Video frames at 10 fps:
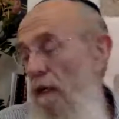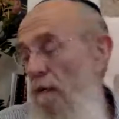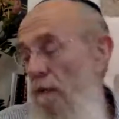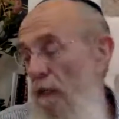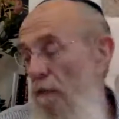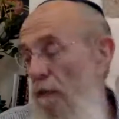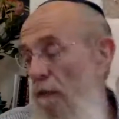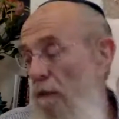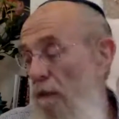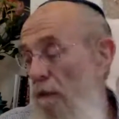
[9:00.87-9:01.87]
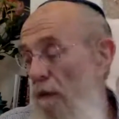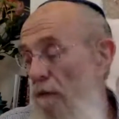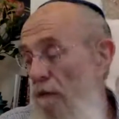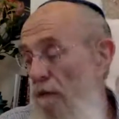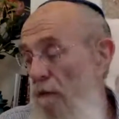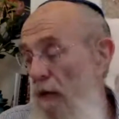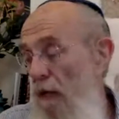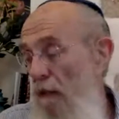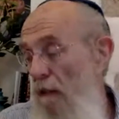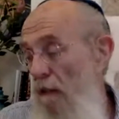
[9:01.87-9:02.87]
But then when he was away for a
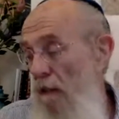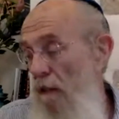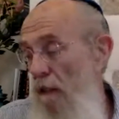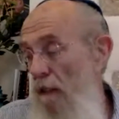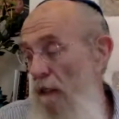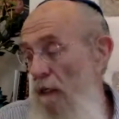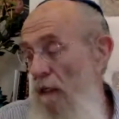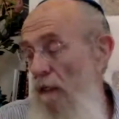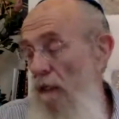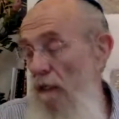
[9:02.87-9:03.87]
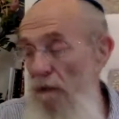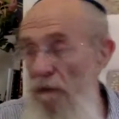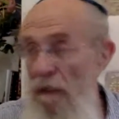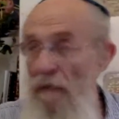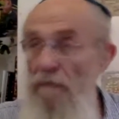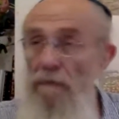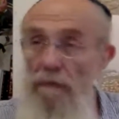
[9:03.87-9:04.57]
while, you would have